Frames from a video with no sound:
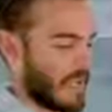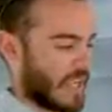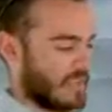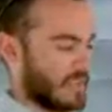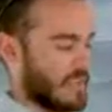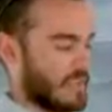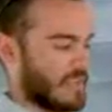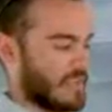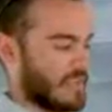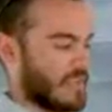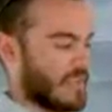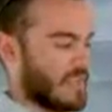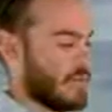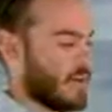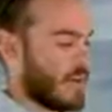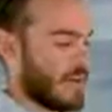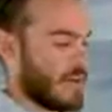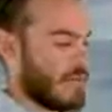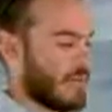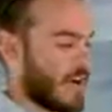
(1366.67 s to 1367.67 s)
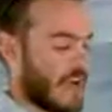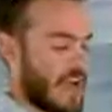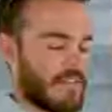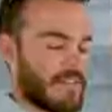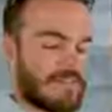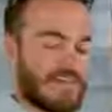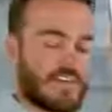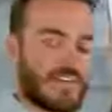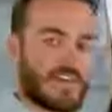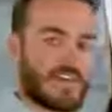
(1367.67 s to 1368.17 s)
I think
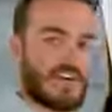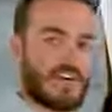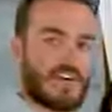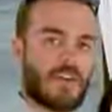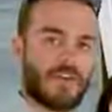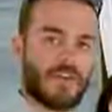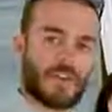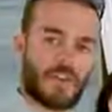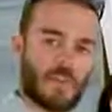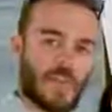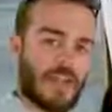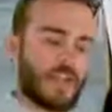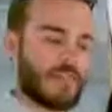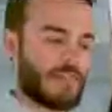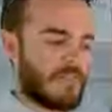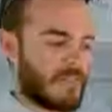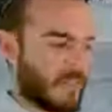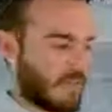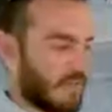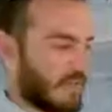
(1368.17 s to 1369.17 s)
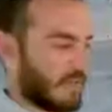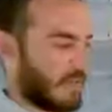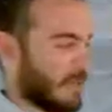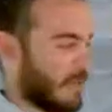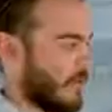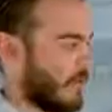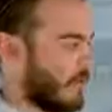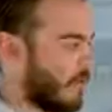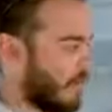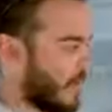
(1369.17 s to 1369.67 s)
T105s they're called. They're meant for
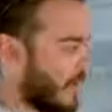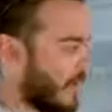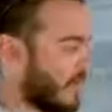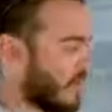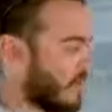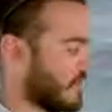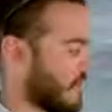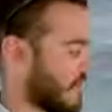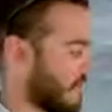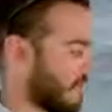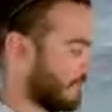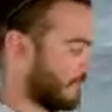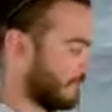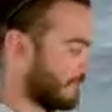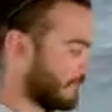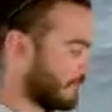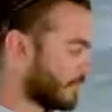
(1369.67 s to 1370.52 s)
renewable energy.